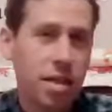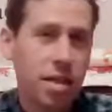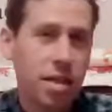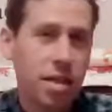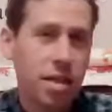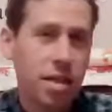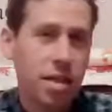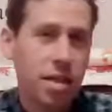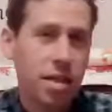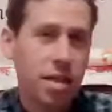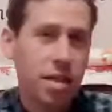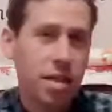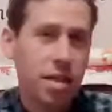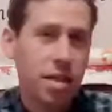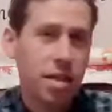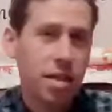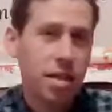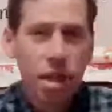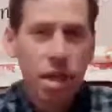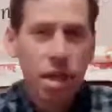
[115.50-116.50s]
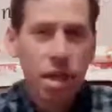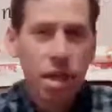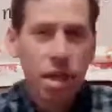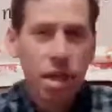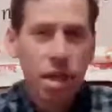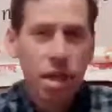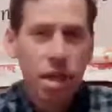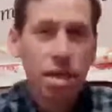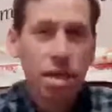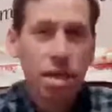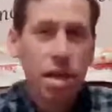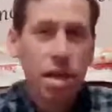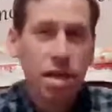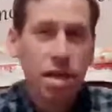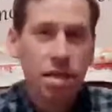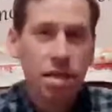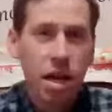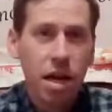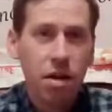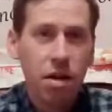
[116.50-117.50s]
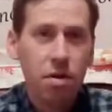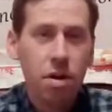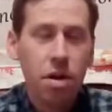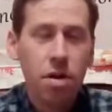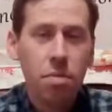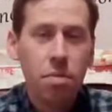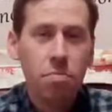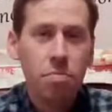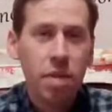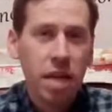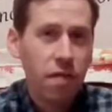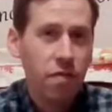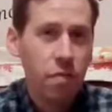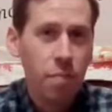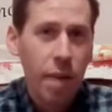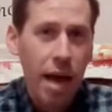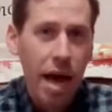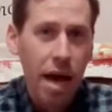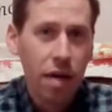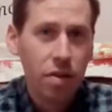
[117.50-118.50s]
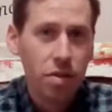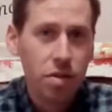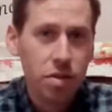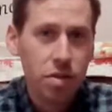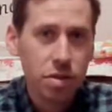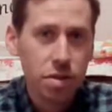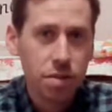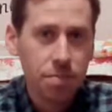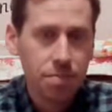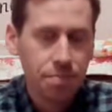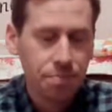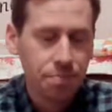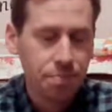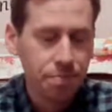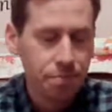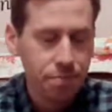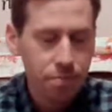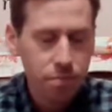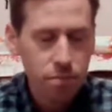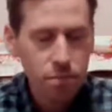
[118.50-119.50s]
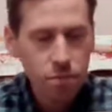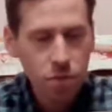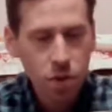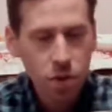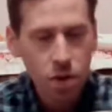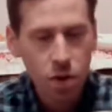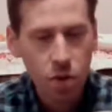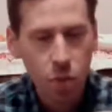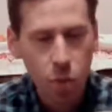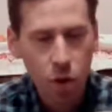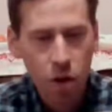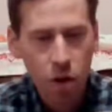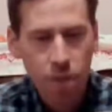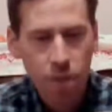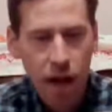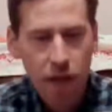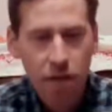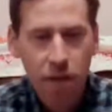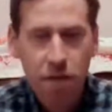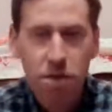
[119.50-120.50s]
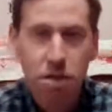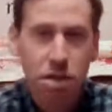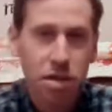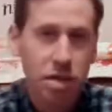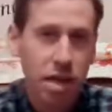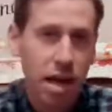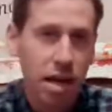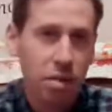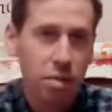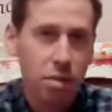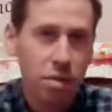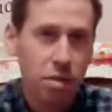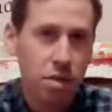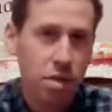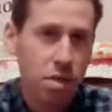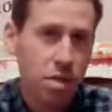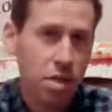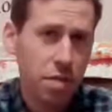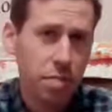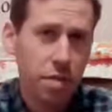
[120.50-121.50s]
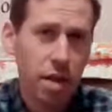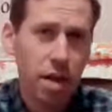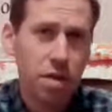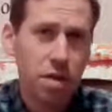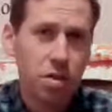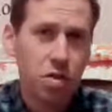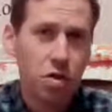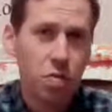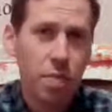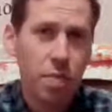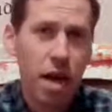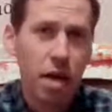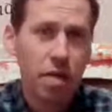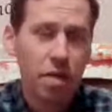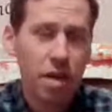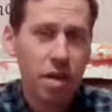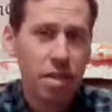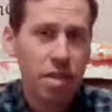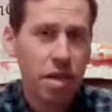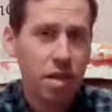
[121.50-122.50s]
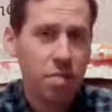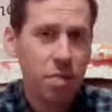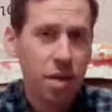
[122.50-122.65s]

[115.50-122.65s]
And when I did this journey, I decided to take it down many different paths. One path I took it down was the gemological path, and I said